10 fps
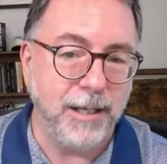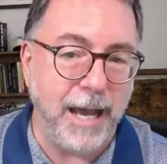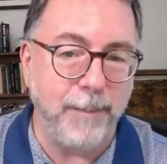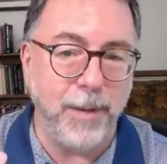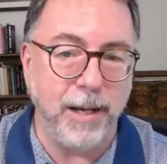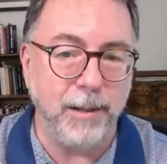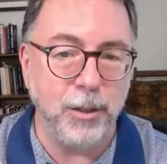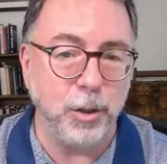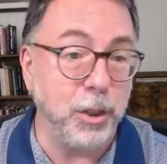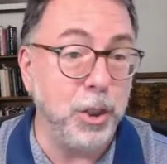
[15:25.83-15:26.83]
Uh, you
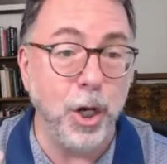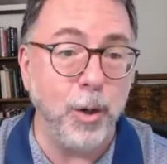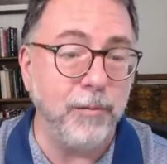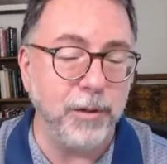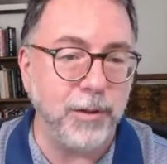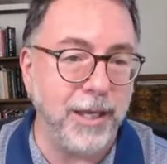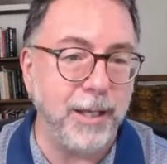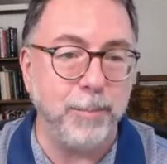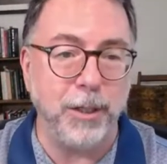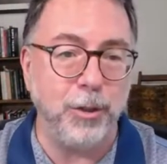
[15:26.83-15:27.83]
know, you know
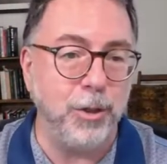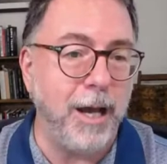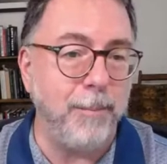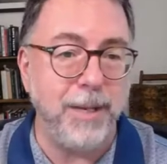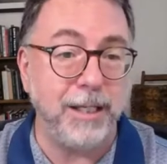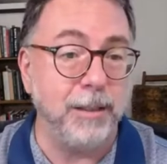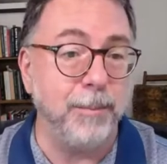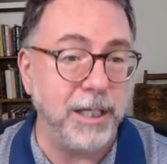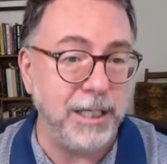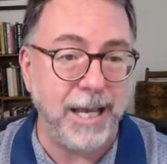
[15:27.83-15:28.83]
everything, but you're not making
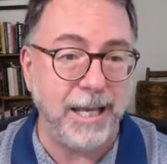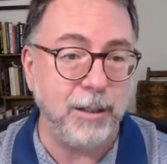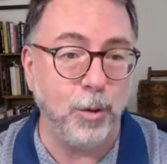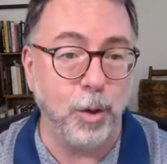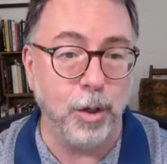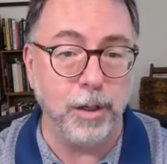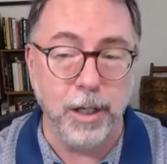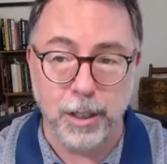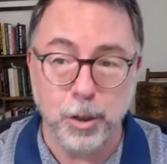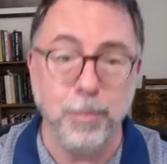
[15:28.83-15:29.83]
money yet, or
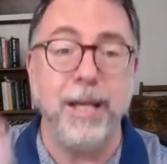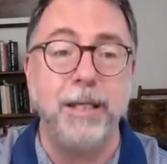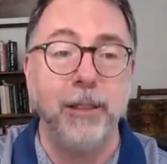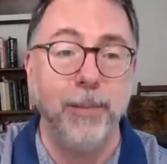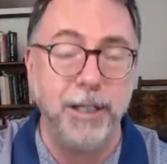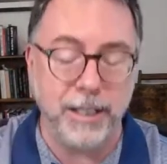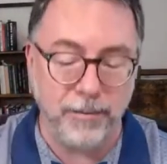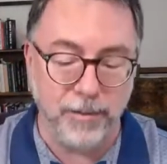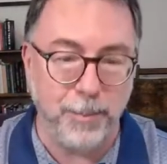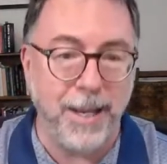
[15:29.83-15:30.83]
you're making money,
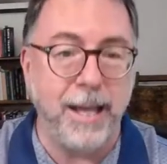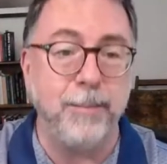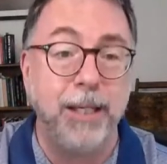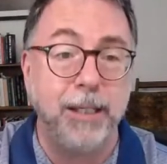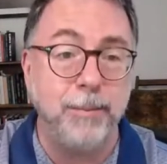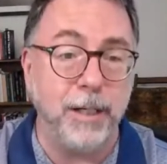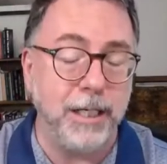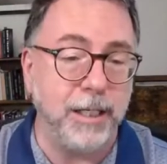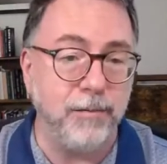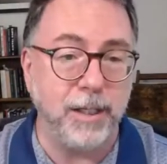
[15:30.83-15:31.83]
giving it back, making money,
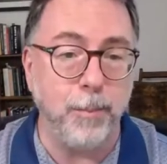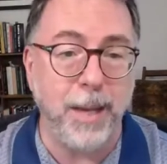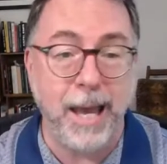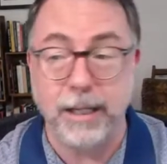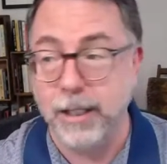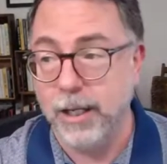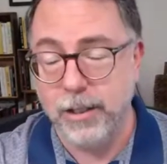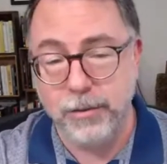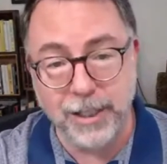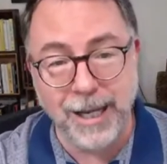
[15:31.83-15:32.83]
giving it back.
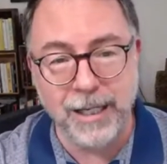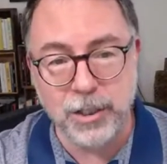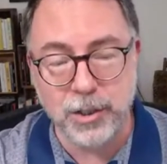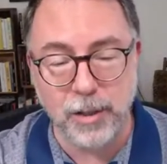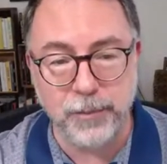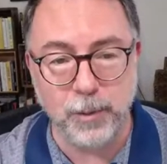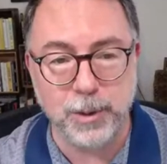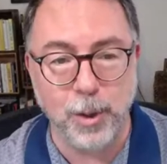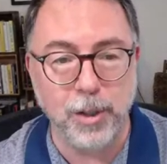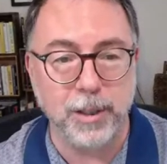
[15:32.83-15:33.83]
The kind of stuff that we're
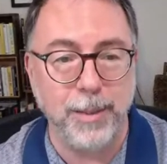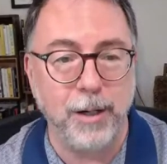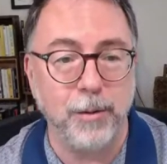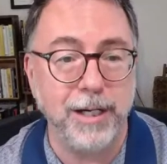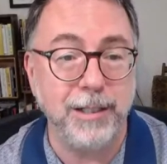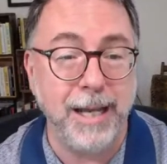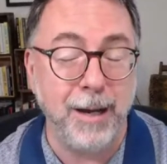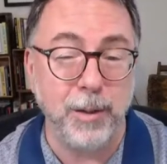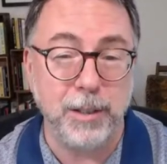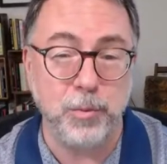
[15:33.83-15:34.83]
talking about right
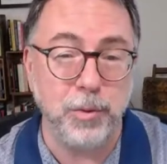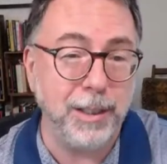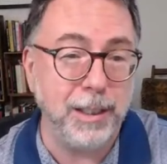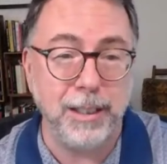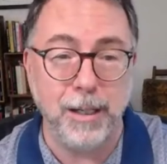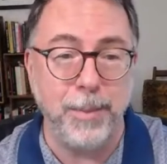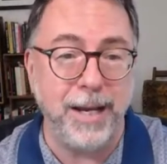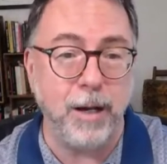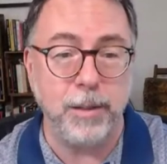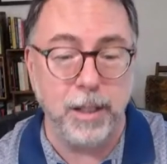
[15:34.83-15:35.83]
now is really
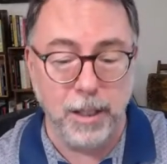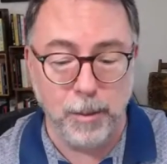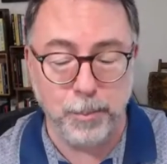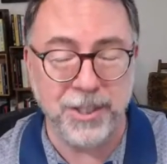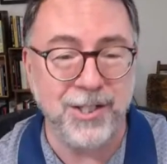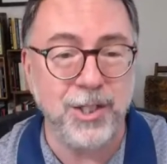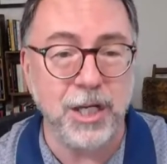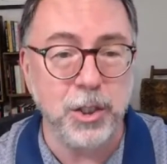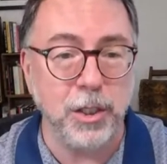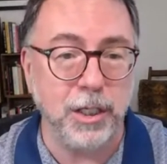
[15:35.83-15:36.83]
about
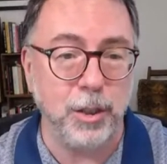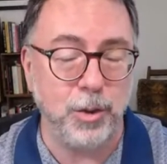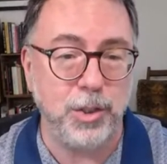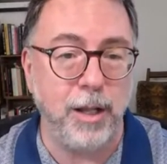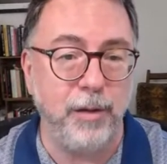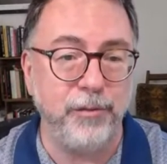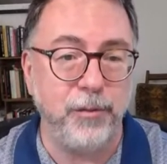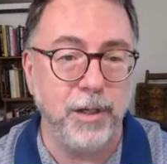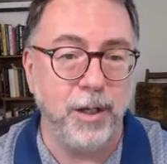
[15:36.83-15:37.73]
positioning yourself